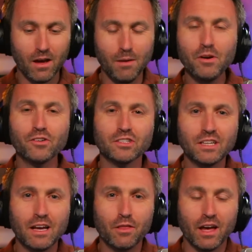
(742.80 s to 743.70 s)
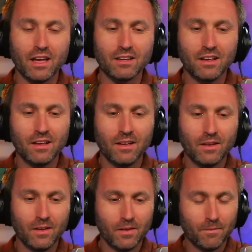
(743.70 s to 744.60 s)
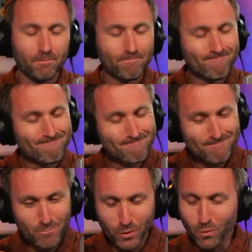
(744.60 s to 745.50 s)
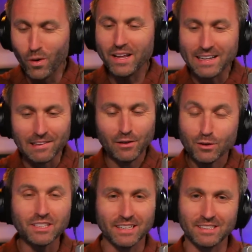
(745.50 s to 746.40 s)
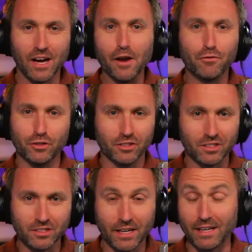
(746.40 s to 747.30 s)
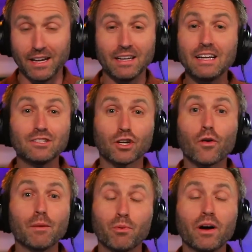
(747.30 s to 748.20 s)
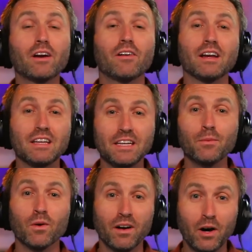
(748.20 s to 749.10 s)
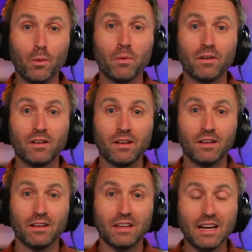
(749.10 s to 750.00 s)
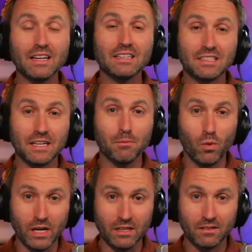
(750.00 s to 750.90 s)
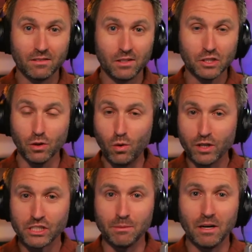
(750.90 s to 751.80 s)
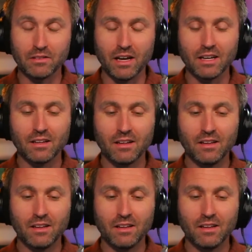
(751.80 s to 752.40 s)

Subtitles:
I'm here to say that, put winning and losing aside for just a second, and he's a great player and he will help any team win. There's no question about that.